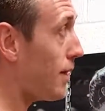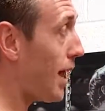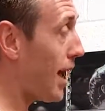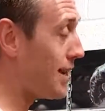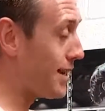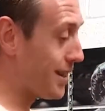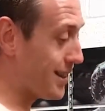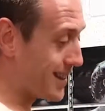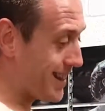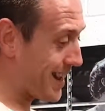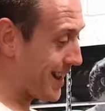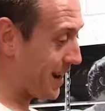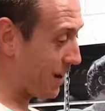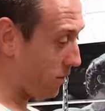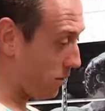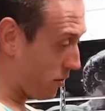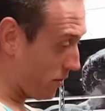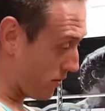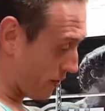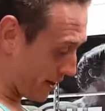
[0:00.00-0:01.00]
and
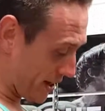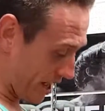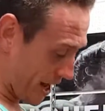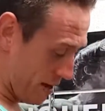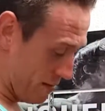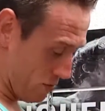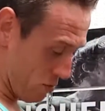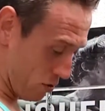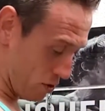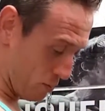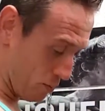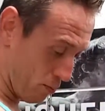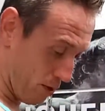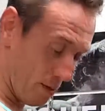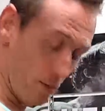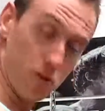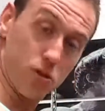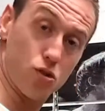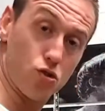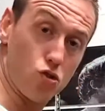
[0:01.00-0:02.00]
allow the cable to
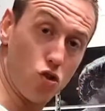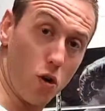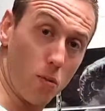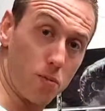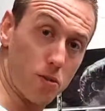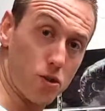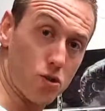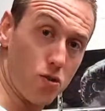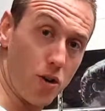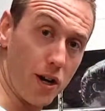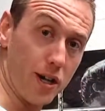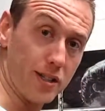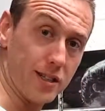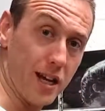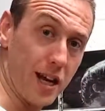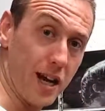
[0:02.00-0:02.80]
pretty much drop straight